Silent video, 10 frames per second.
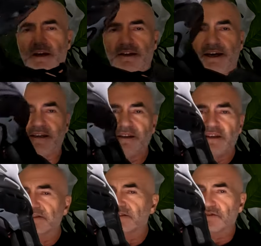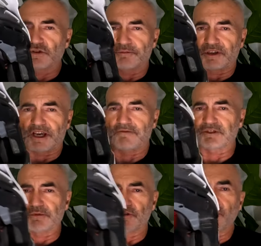Okay, super
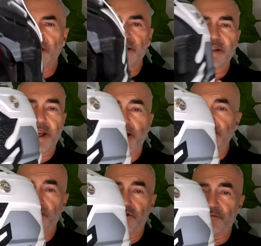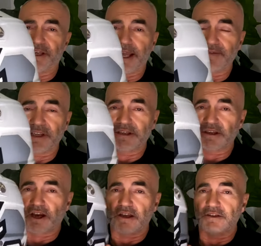comfortable. Yeah, it's a little bit heavier.